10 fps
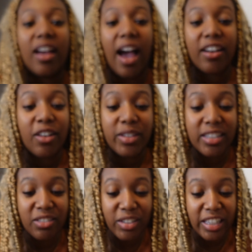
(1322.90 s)
I don't know, it
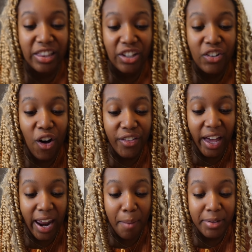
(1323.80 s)
doesn't really look all
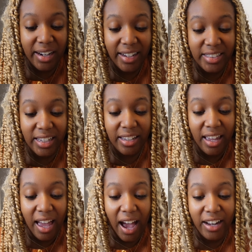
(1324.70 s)
that appetizing.
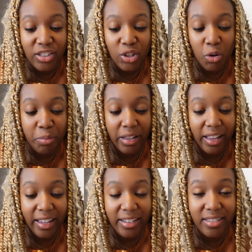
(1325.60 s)
I just hope it
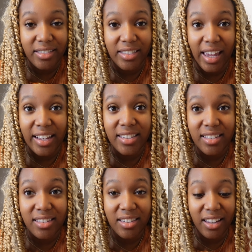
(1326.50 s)
like
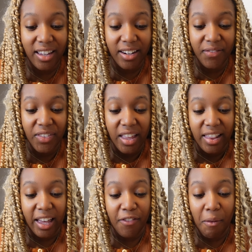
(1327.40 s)
tastes good.
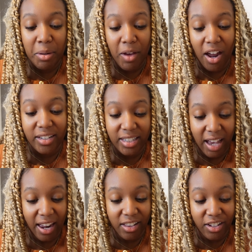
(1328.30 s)
If I'm gonna be honest, it
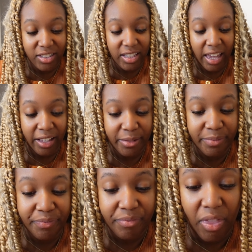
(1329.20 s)
kind of looks like
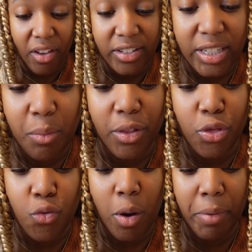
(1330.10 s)
someone
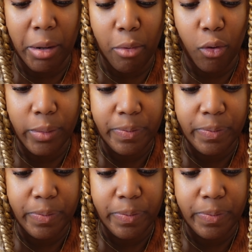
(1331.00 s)
threw up in a bowl.